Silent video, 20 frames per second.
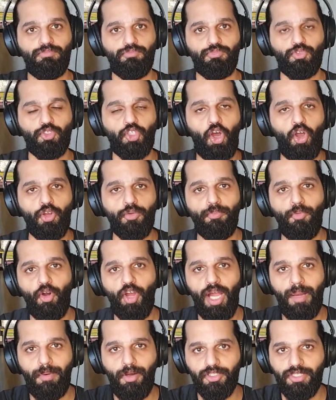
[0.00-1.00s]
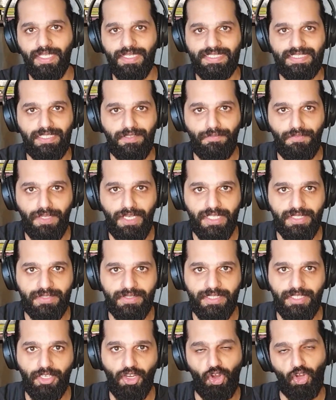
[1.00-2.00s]
talk more about his
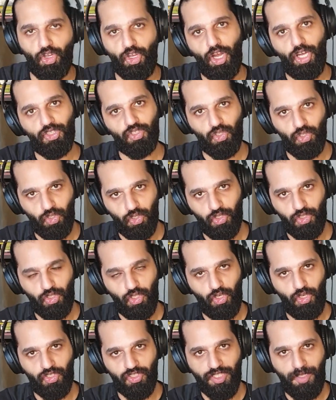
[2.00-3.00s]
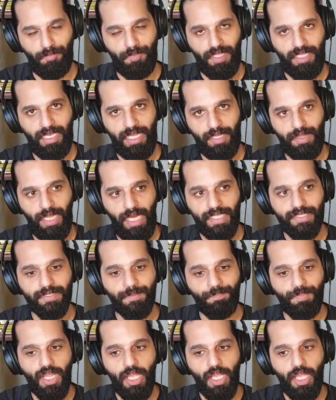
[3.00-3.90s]
divinity or godhood or something like that.